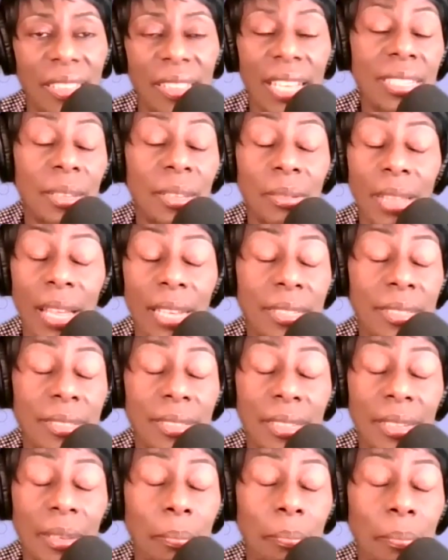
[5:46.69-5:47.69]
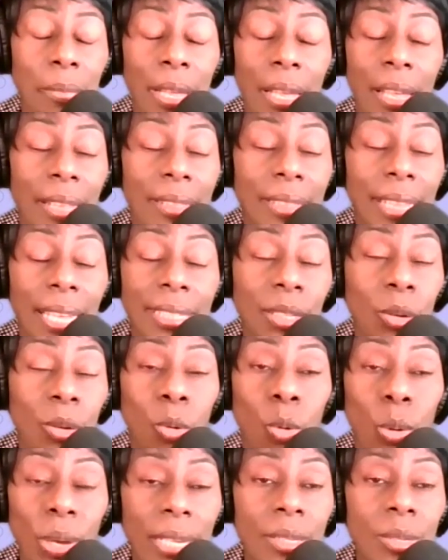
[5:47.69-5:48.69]
That's that's the that's the
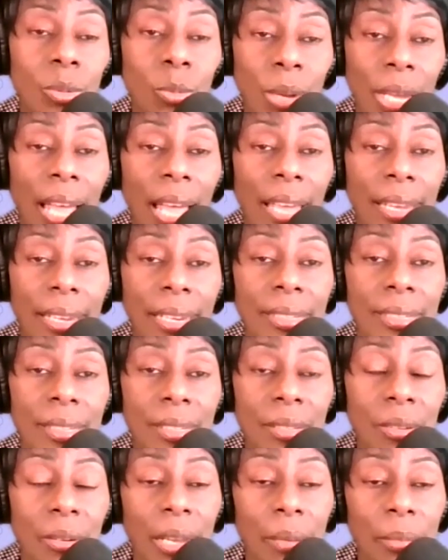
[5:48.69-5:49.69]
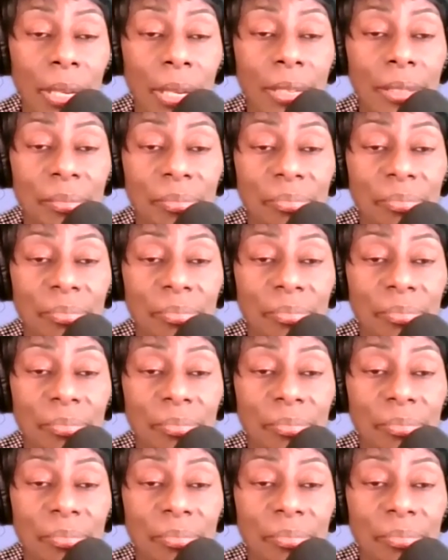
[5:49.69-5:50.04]
quickest way I can describe it.